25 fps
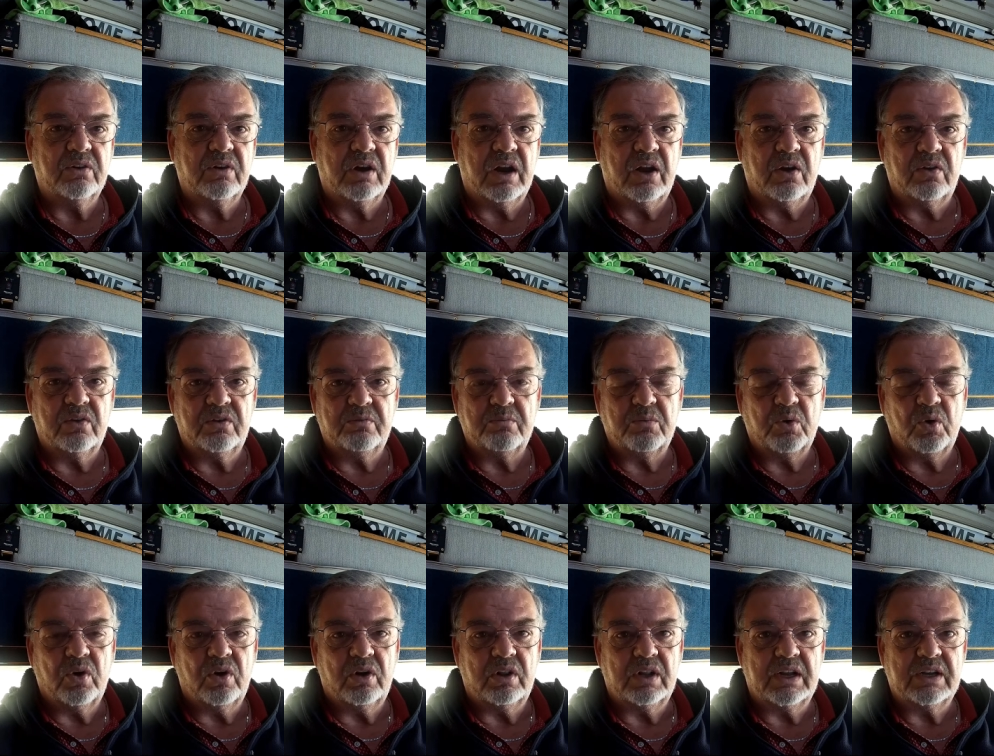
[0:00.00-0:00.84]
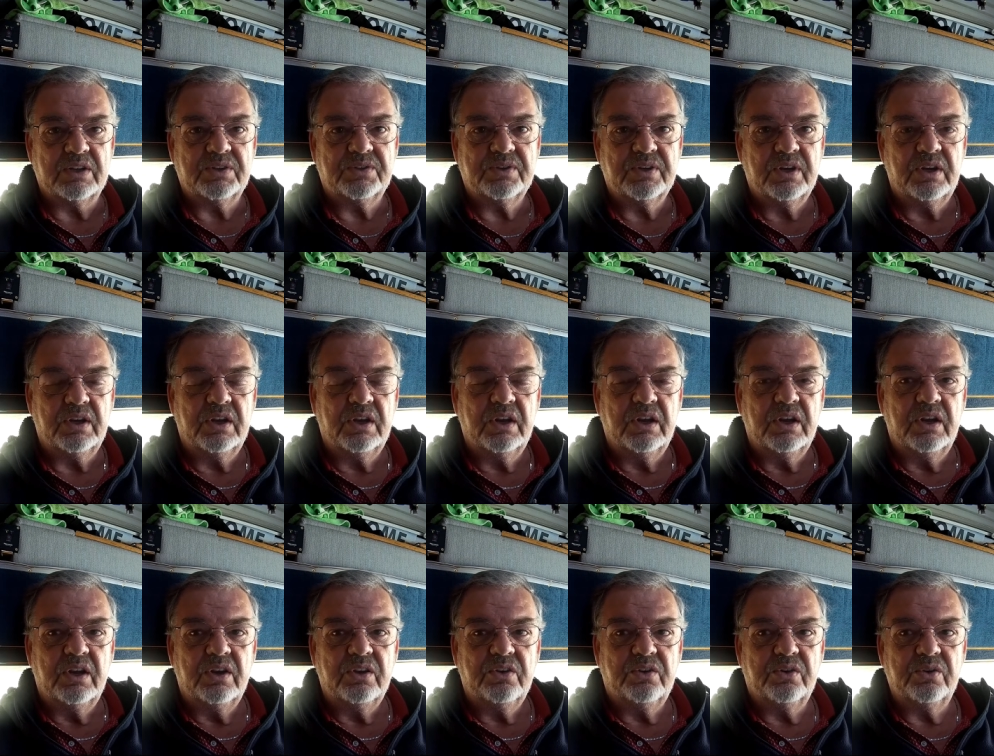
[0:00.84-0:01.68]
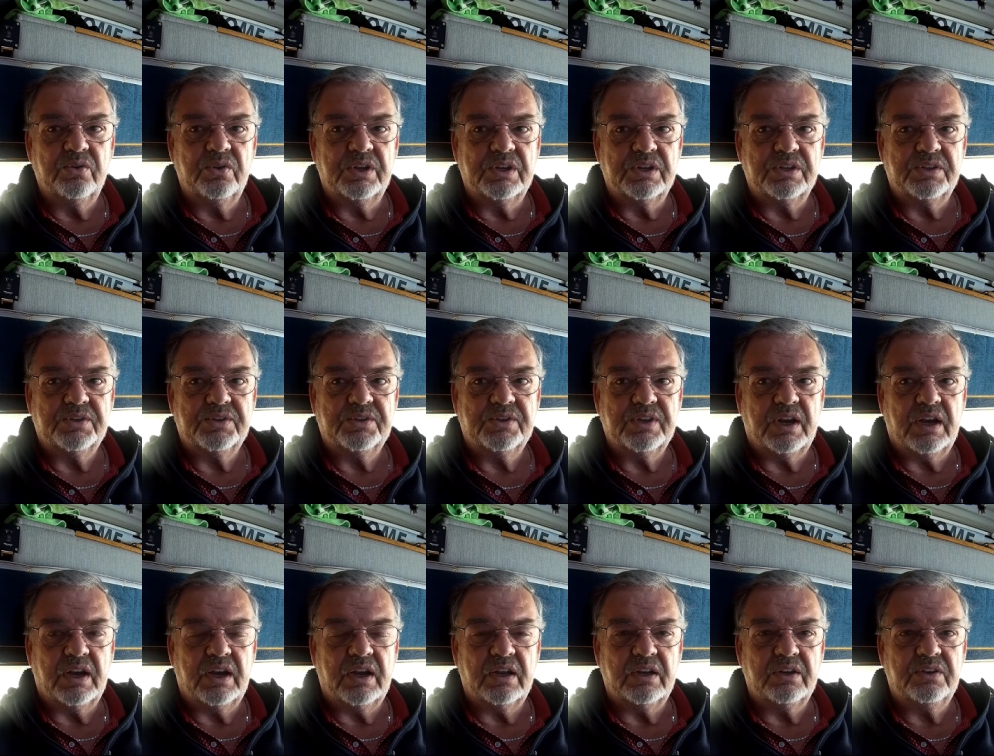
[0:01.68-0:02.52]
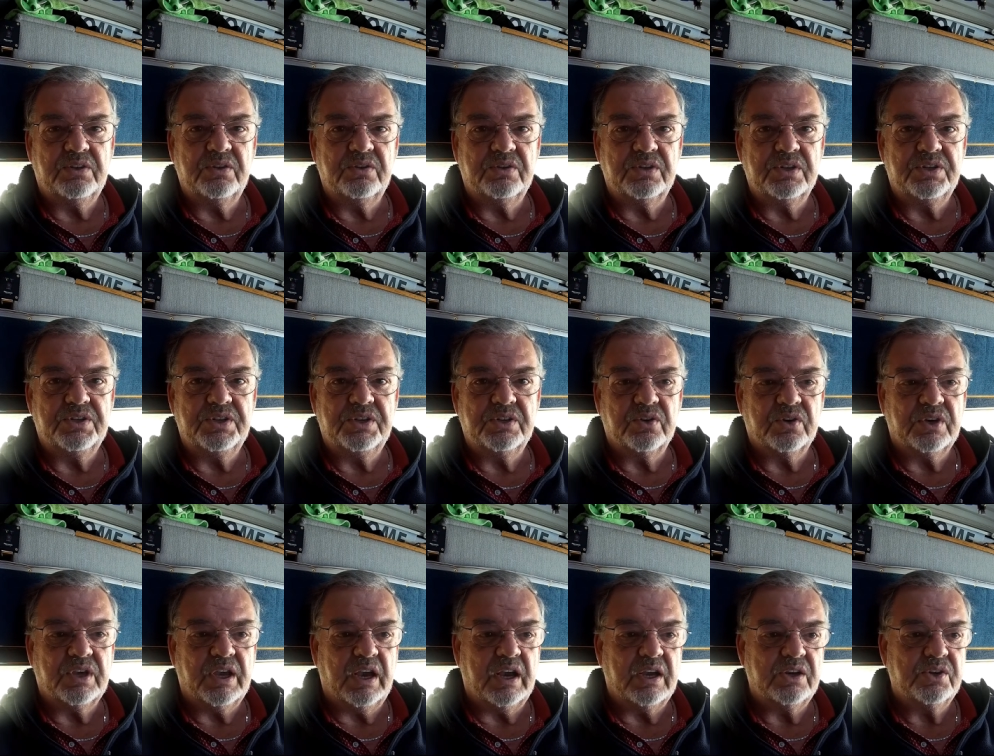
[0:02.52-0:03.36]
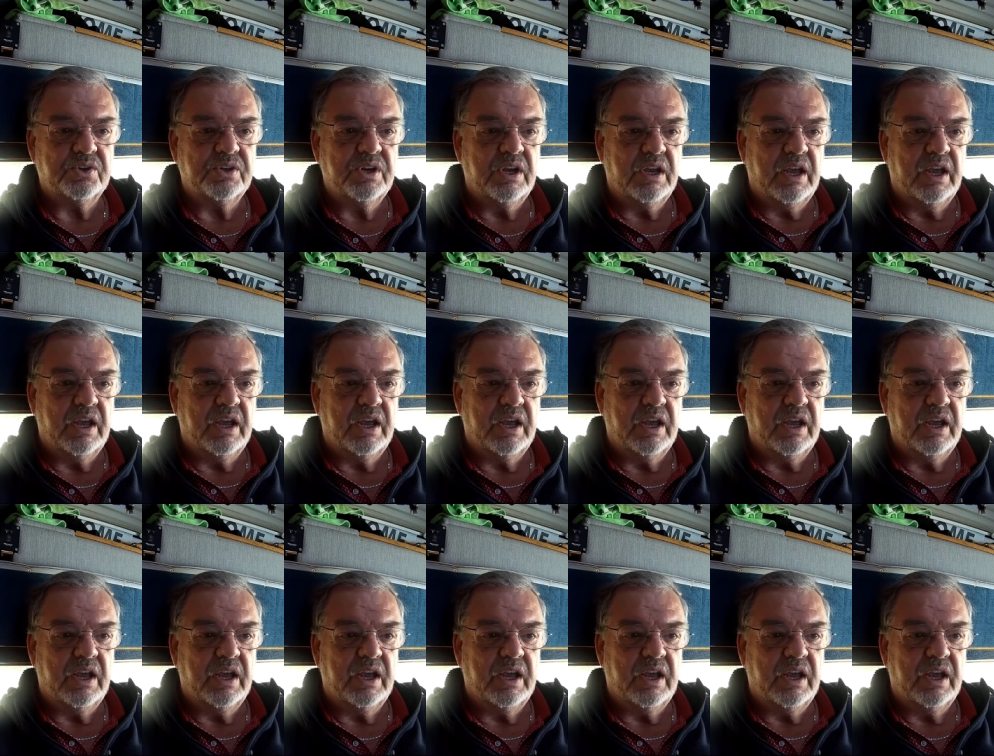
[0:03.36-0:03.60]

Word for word: ground, more or less, to this uh, to the geocache,